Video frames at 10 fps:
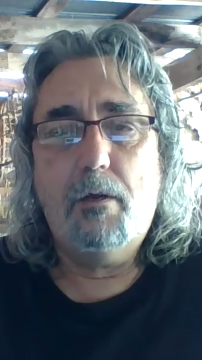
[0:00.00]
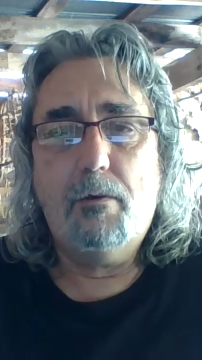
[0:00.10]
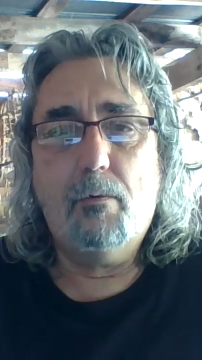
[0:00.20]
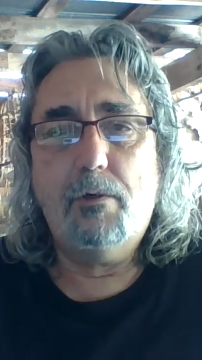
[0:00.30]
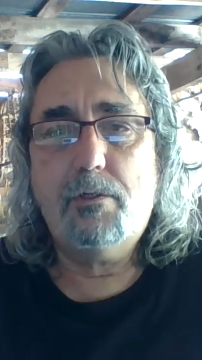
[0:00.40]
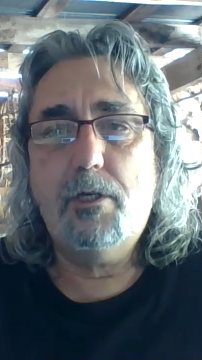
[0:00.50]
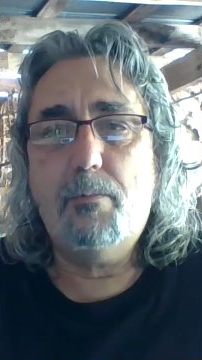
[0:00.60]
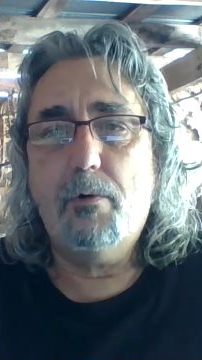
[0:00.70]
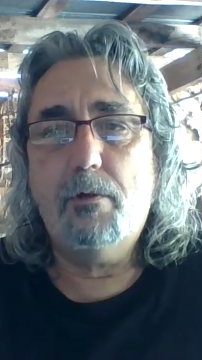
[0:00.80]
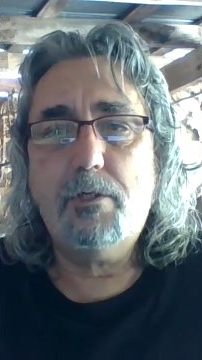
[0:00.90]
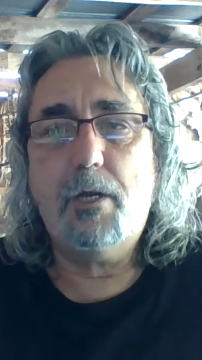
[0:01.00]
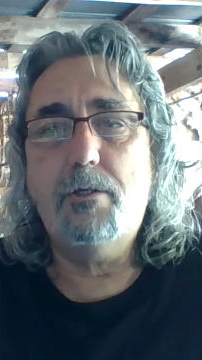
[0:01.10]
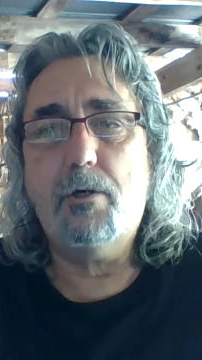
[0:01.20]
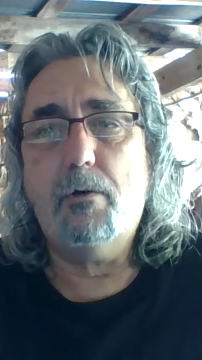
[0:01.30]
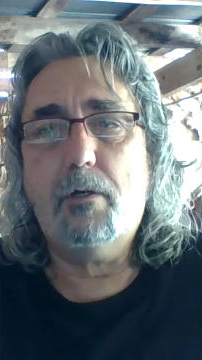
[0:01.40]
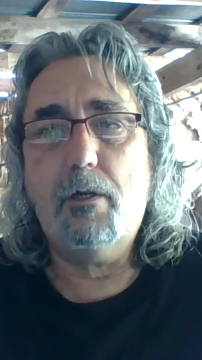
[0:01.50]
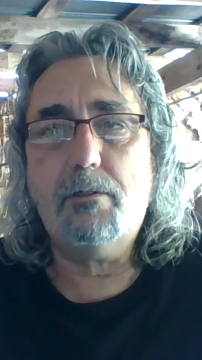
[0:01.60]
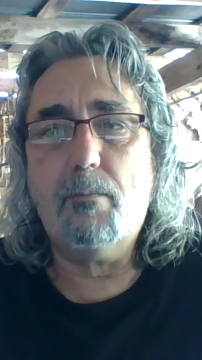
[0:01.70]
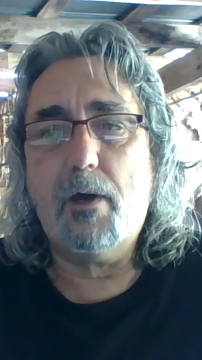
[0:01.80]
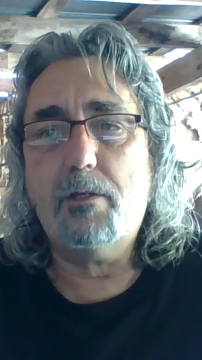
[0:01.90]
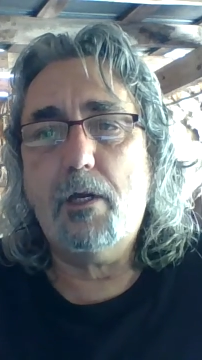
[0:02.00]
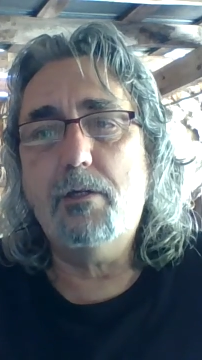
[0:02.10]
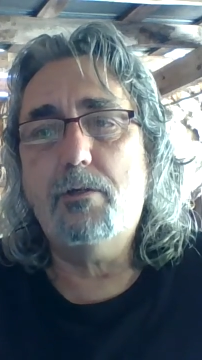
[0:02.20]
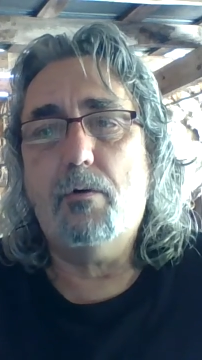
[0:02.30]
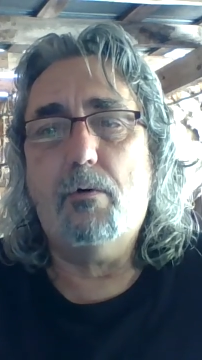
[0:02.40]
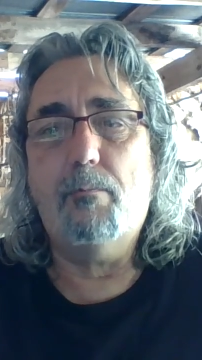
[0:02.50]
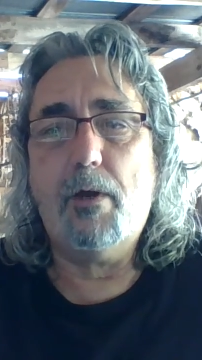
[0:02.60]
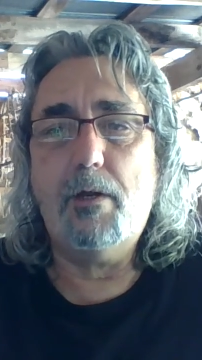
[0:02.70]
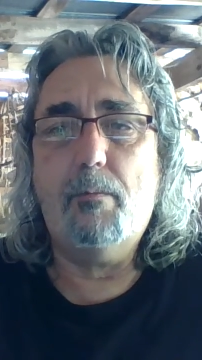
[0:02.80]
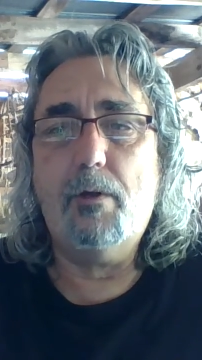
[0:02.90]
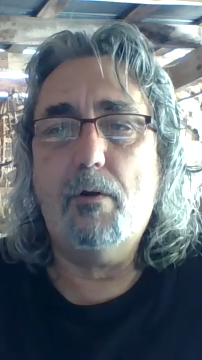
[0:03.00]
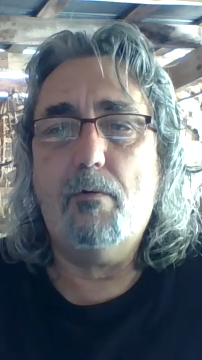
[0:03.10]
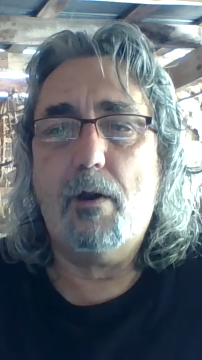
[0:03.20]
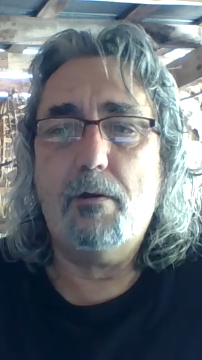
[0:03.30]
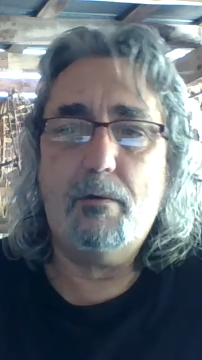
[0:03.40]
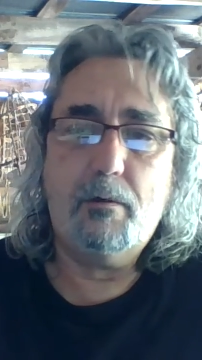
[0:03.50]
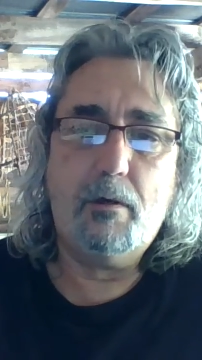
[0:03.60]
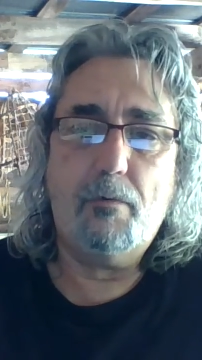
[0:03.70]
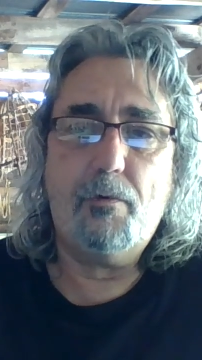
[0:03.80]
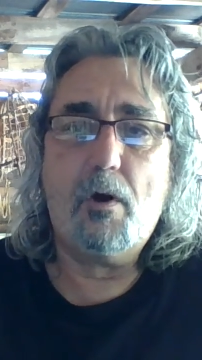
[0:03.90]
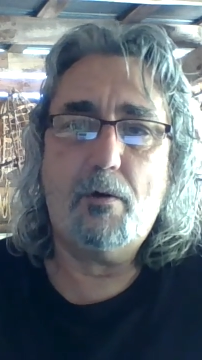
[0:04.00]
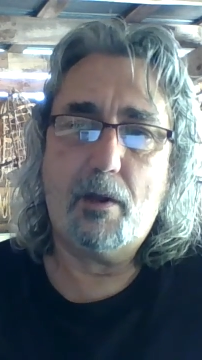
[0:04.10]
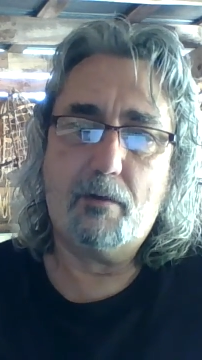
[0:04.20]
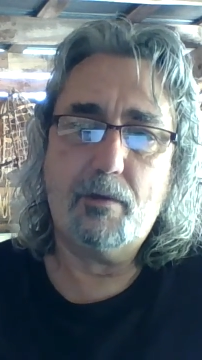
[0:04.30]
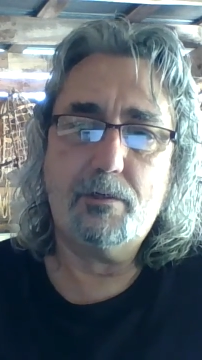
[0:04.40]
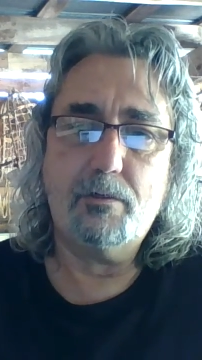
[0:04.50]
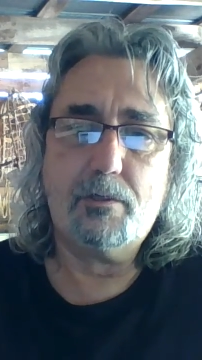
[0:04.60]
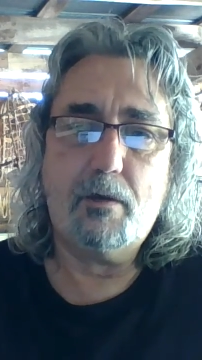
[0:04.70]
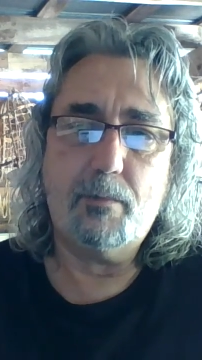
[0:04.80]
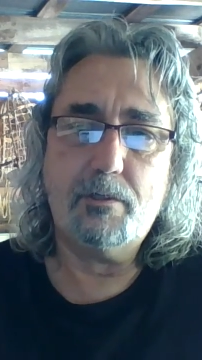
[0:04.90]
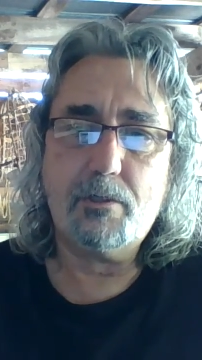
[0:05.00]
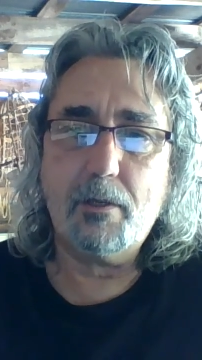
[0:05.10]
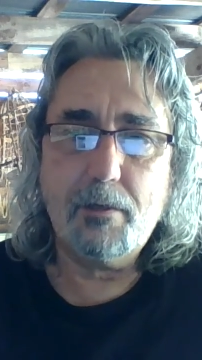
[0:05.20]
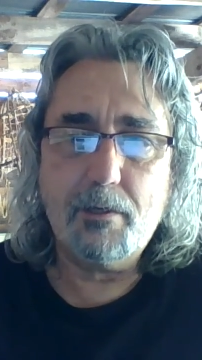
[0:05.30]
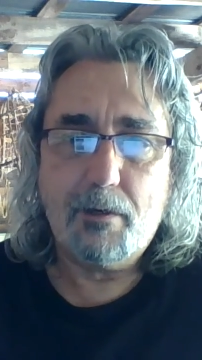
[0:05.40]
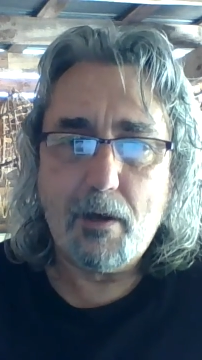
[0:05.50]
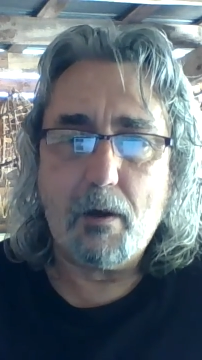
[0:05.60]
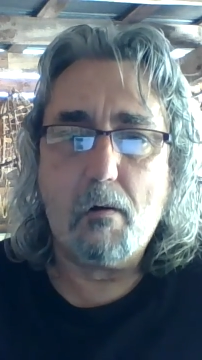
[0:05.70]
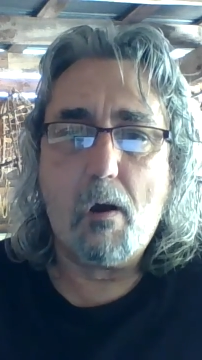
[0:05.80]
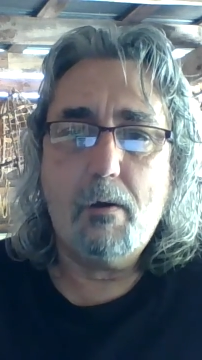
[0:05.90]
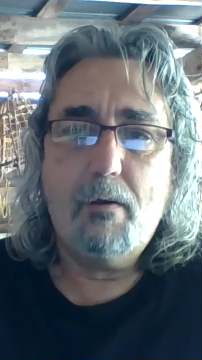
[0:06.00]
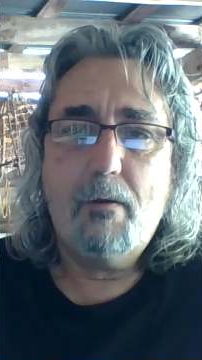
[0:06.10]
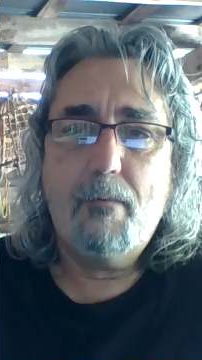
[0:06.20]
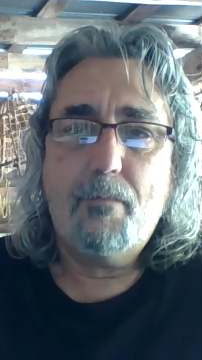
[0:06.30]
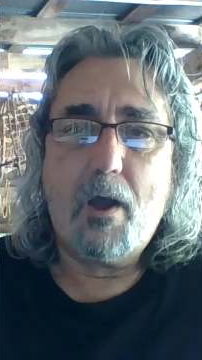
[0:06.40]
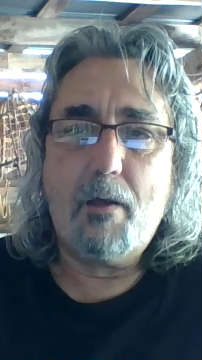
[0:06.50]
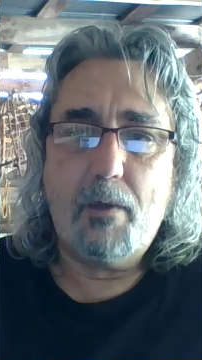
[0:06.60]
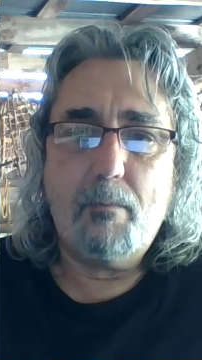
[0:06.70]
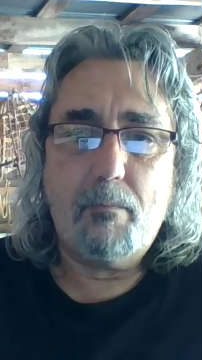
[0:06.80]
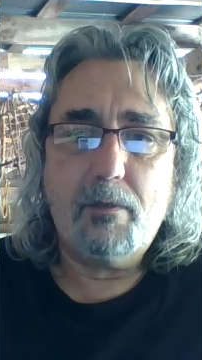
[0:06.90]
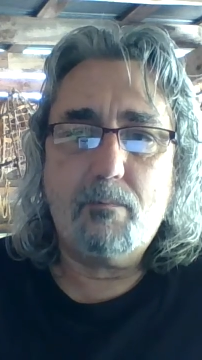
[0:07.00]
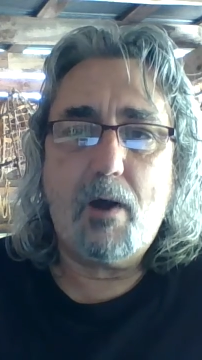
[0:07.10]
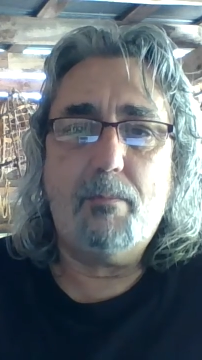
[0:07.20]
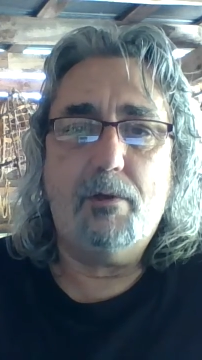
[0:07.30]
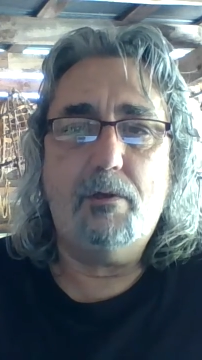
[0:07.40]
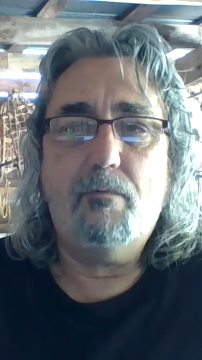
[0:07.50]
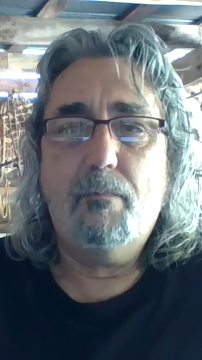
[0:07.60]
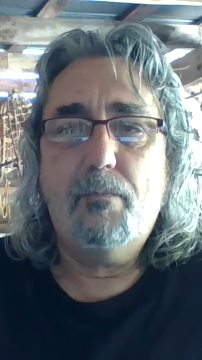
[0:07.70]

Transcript: where it's cheaper to get somebody to change your oil and pay them, rather than go through all the aggravation yourself. But you still need to know, is my belief.